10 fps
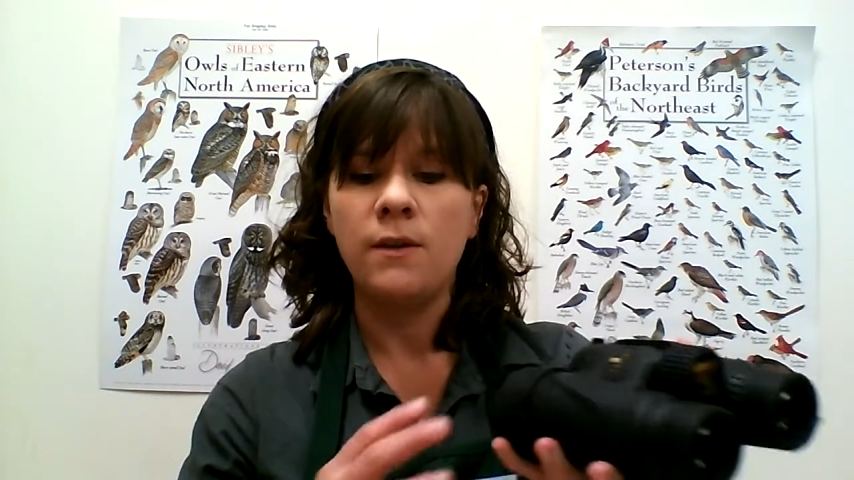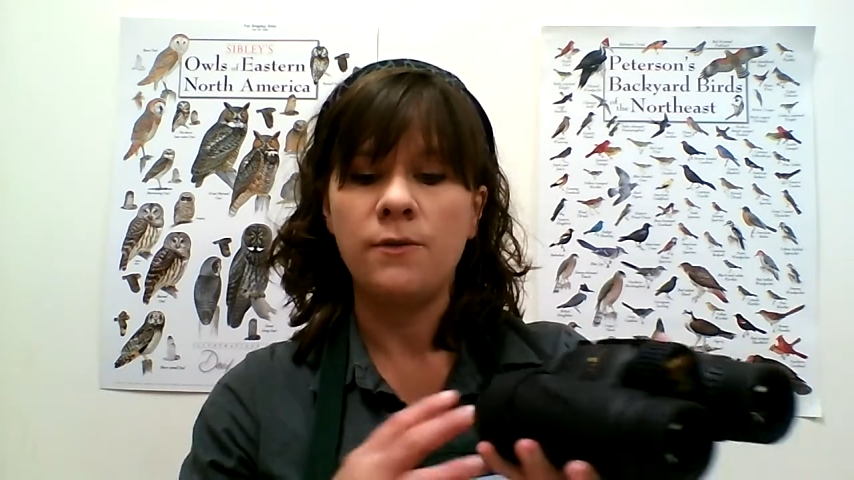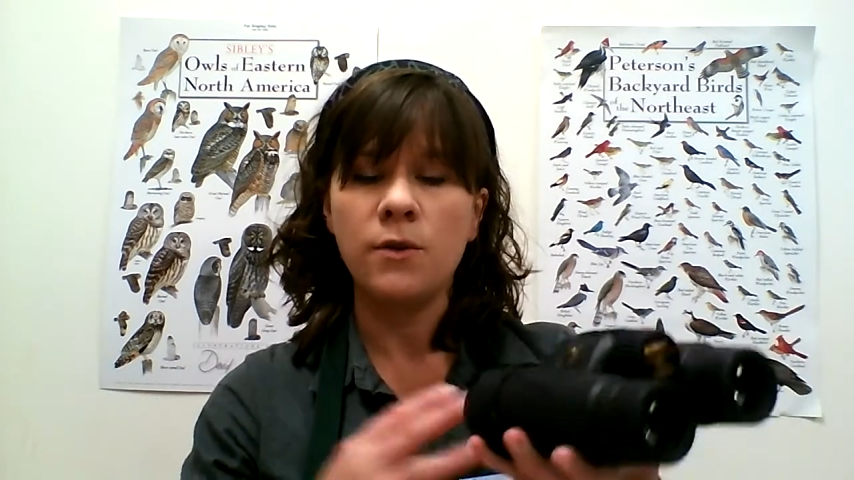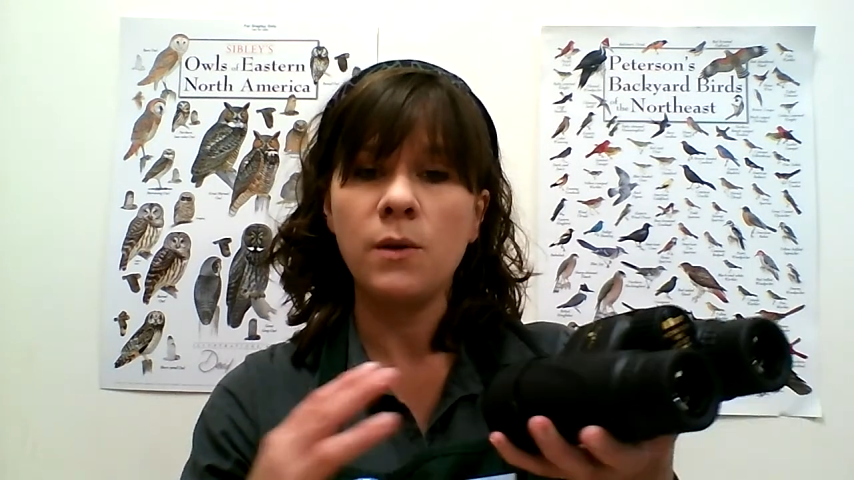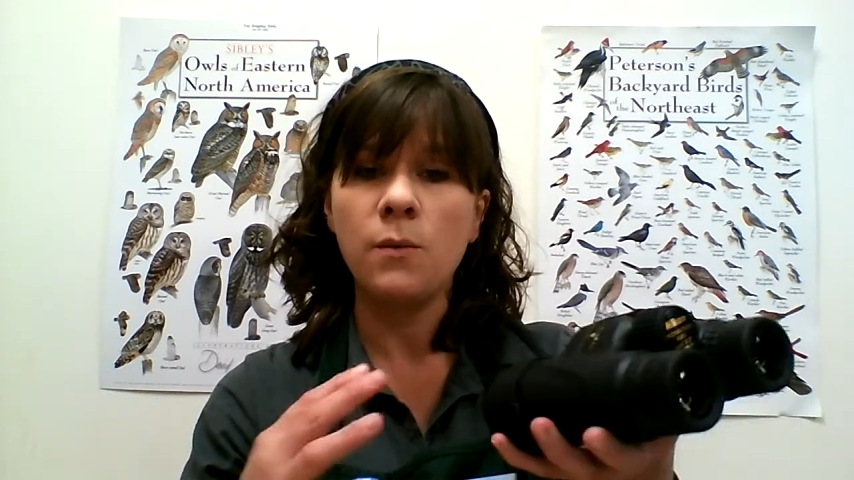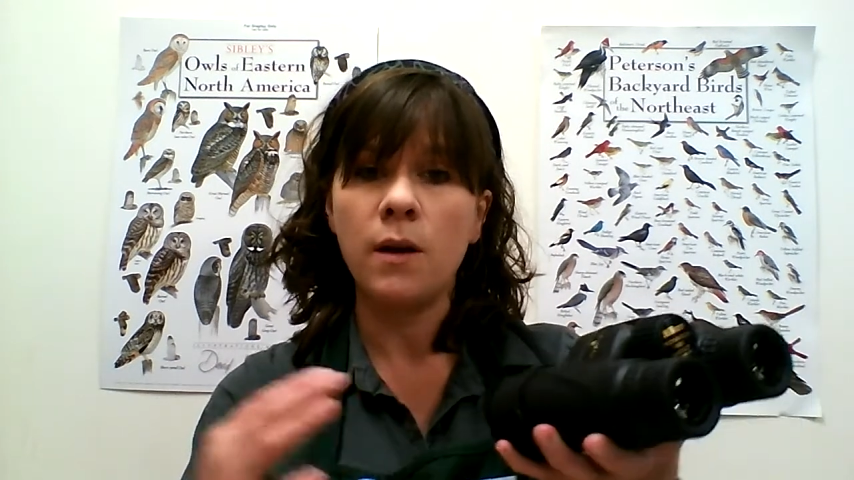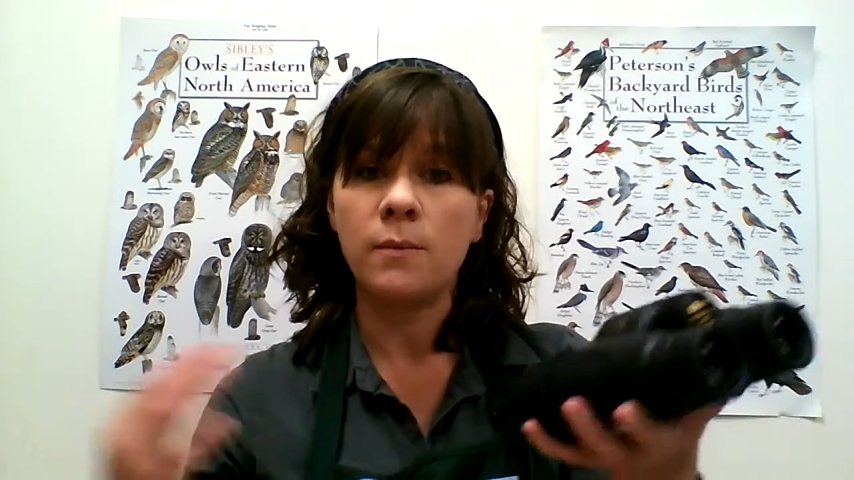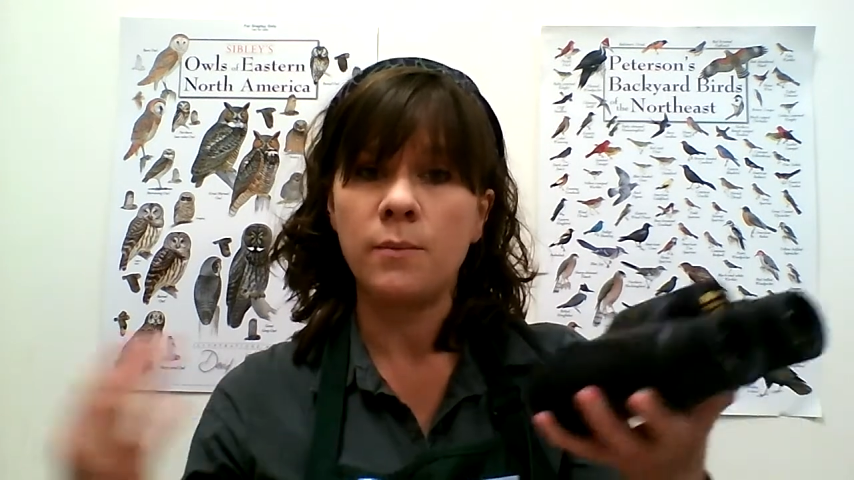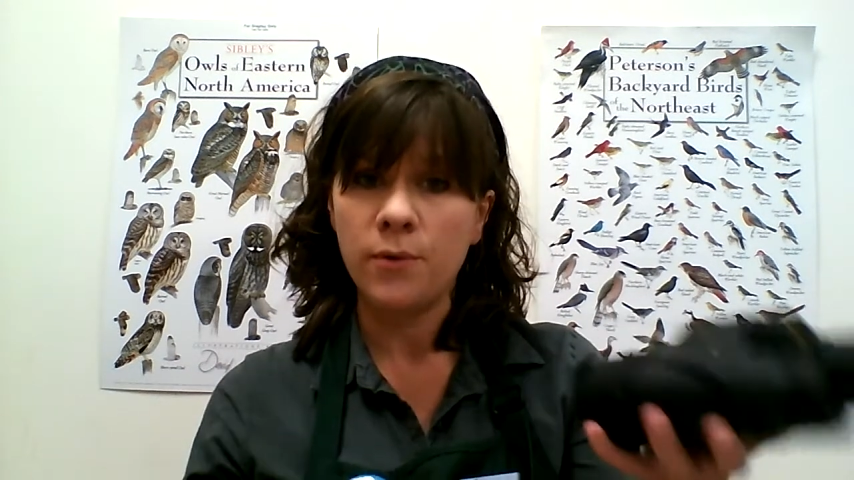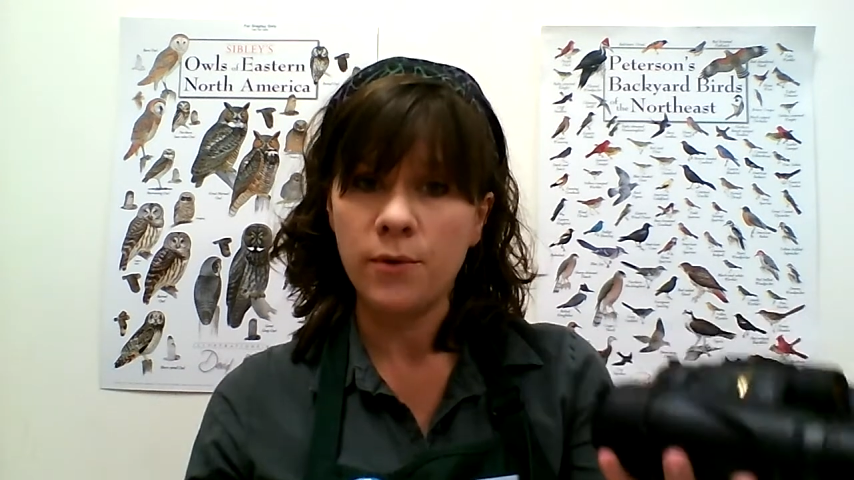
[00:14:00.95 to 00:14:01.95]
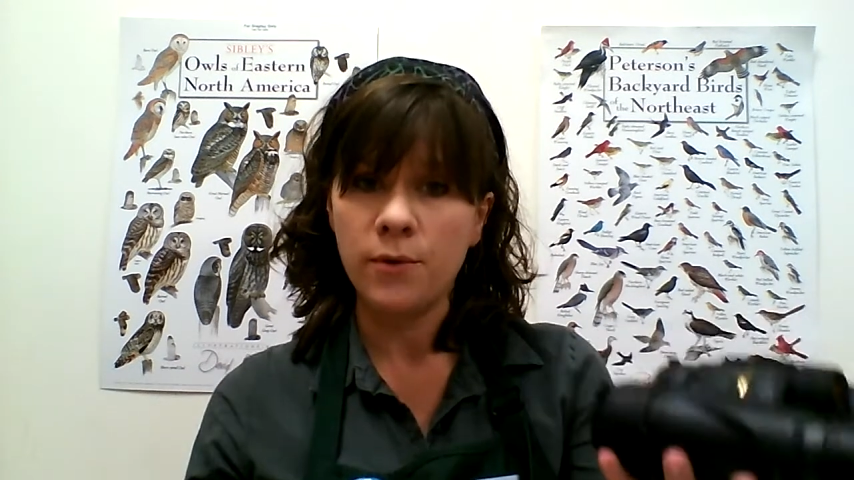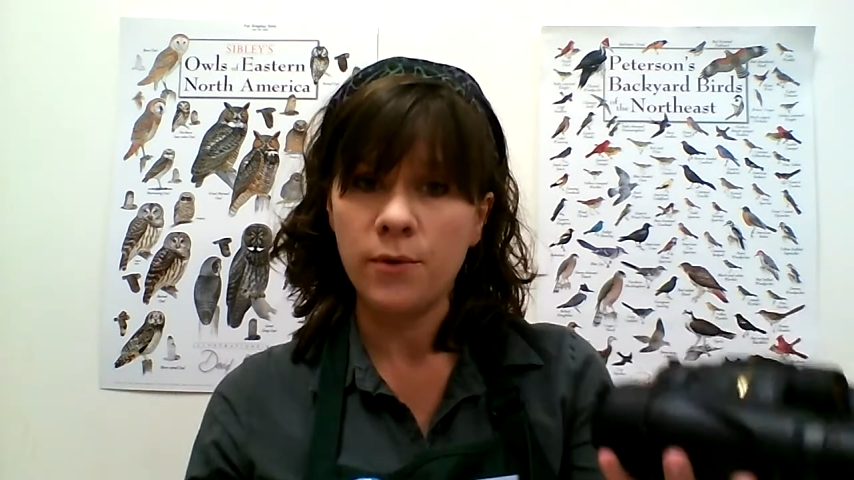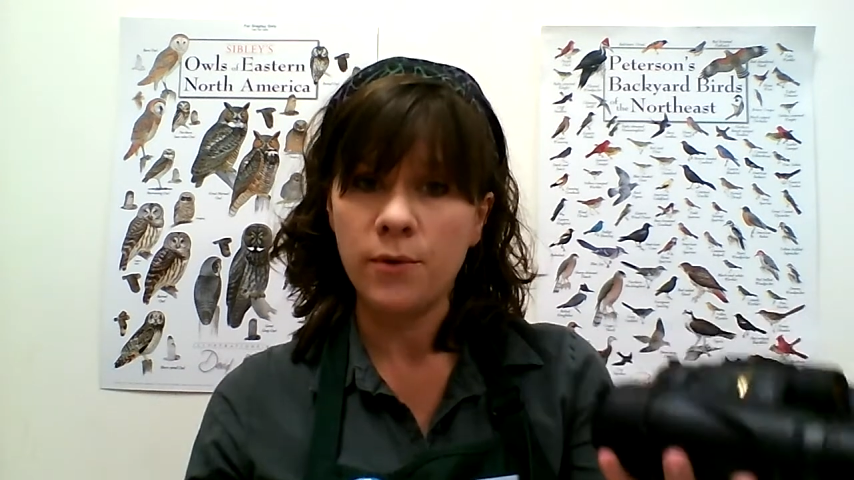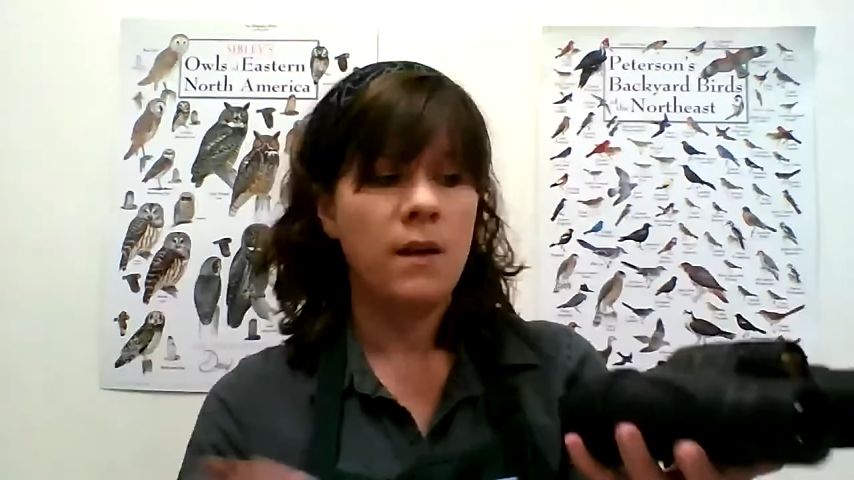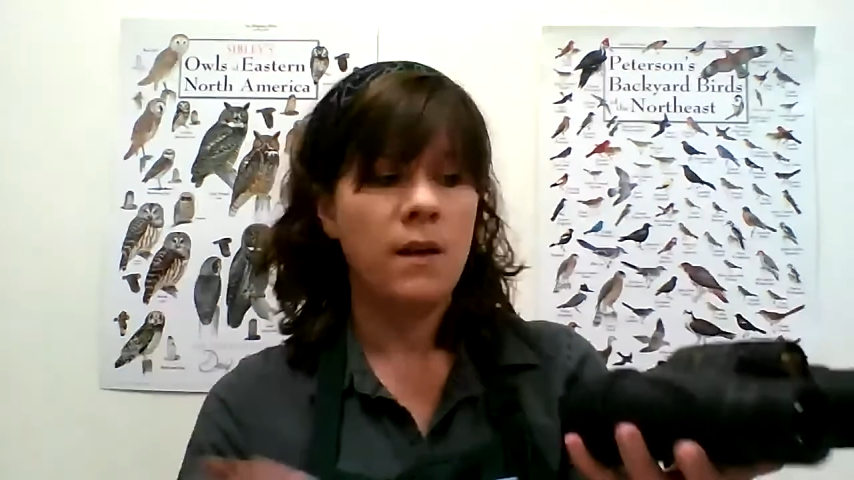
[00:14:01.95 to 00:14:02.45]
fully
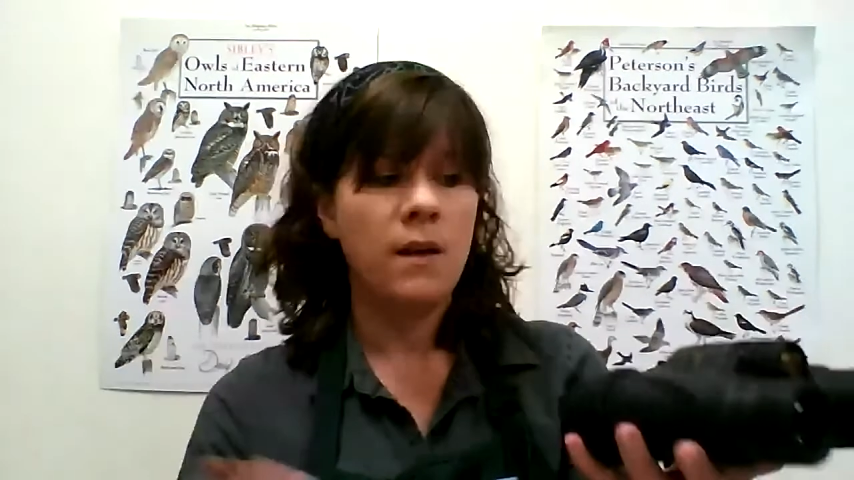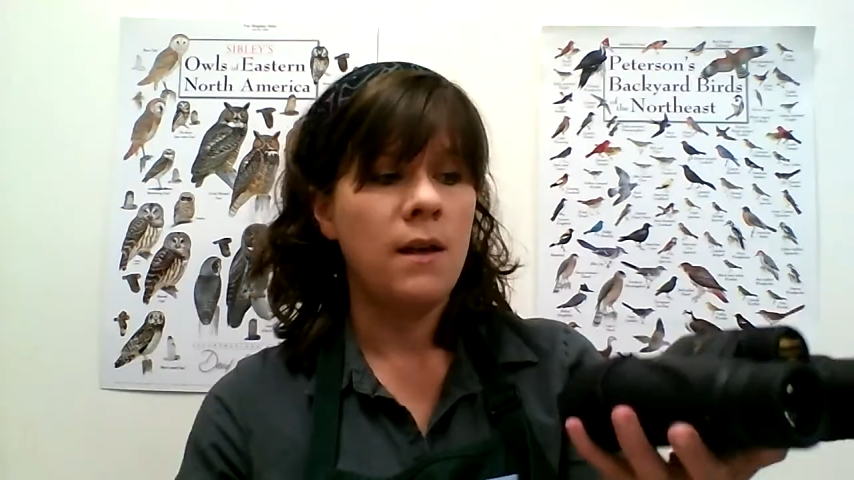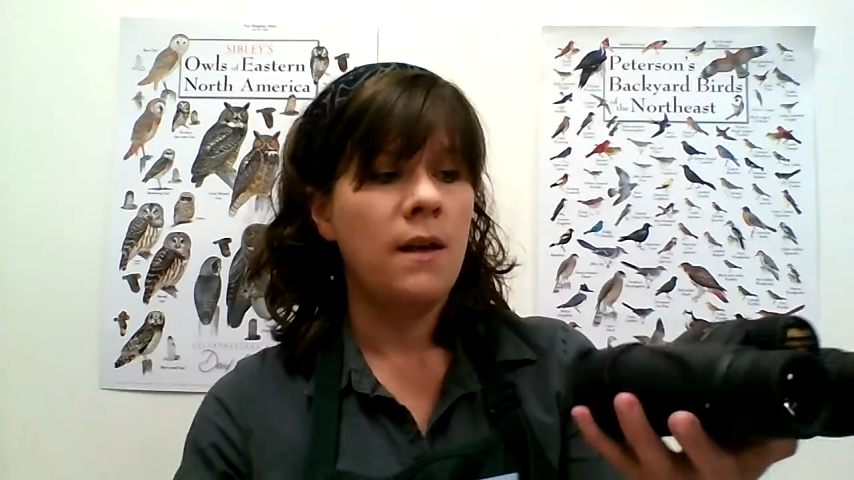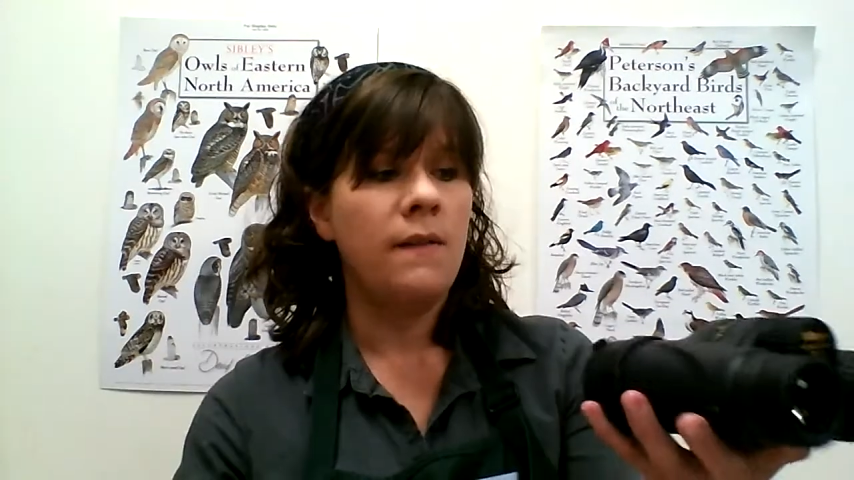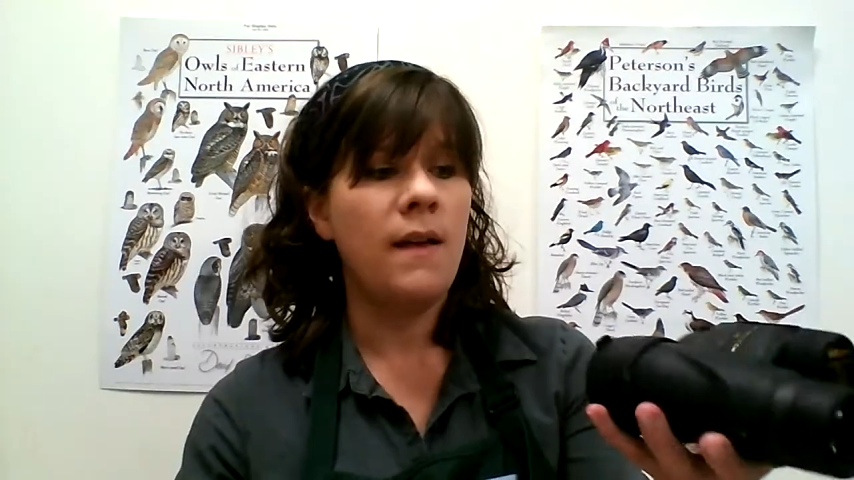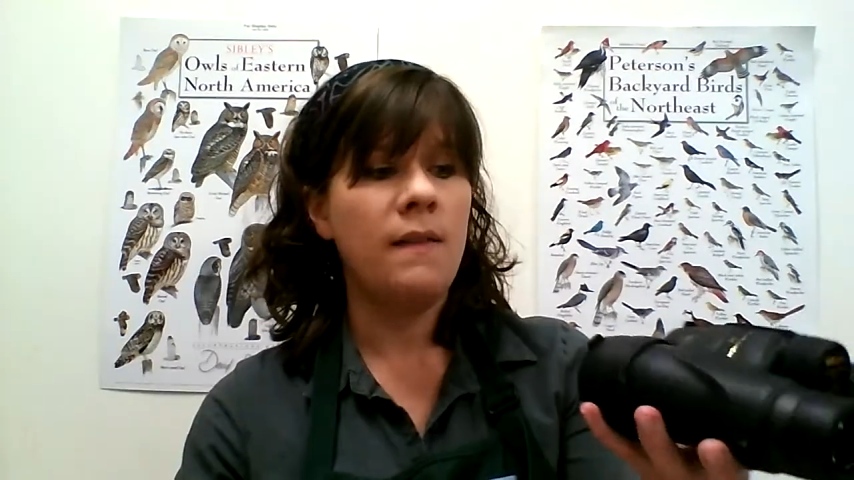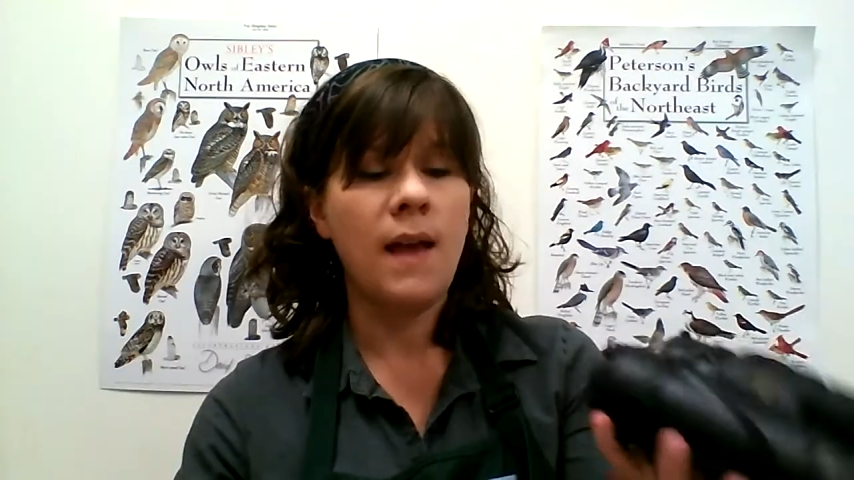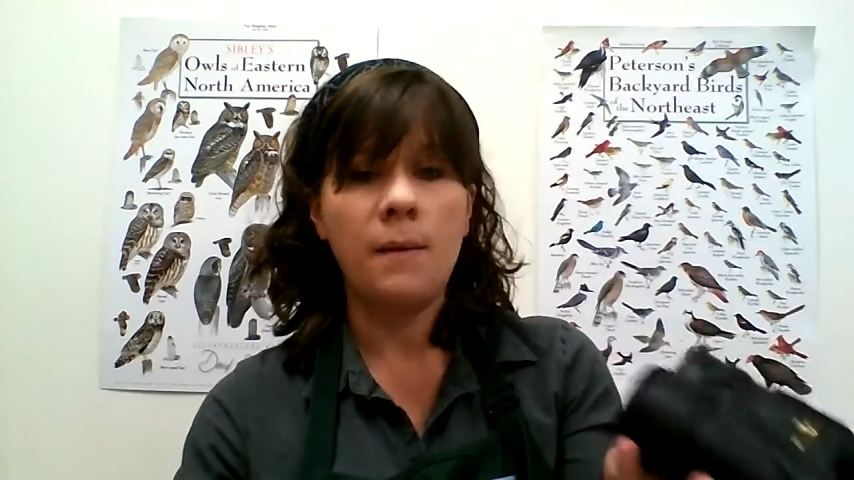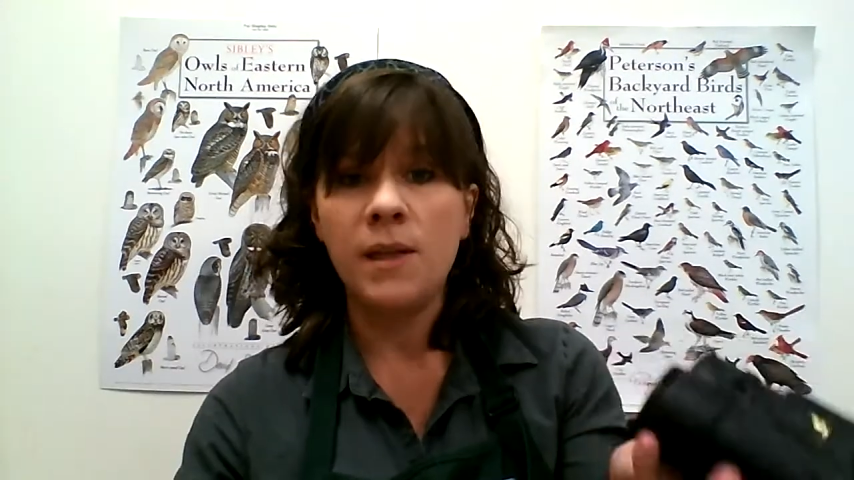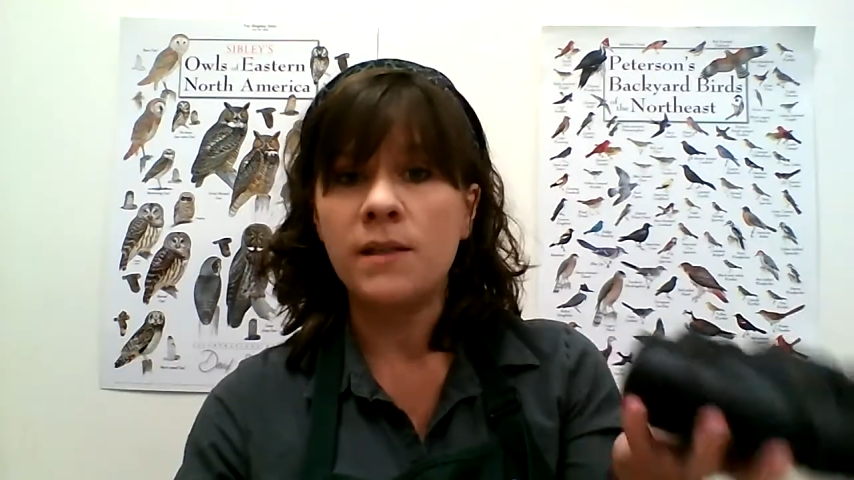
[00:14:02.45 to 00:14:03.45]
waterproof, then that means